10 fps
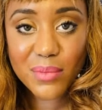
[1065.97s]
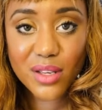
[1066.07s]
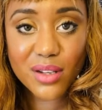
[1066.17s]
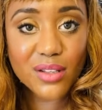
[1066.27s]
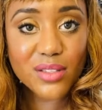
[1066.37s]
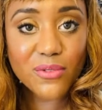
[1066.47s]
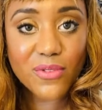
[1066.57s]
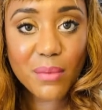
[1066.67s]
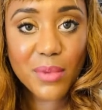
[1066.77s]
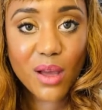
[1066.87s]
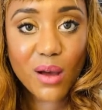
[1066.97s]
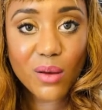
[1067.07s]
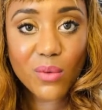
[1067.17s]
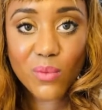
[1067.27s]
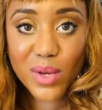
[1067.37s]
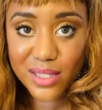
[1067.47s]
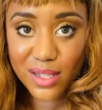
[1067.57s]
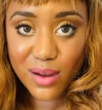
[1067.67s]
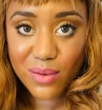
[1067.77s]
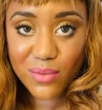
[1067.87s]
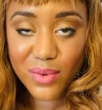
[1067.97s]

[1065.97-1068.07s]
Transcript: You can also find me on Wizio,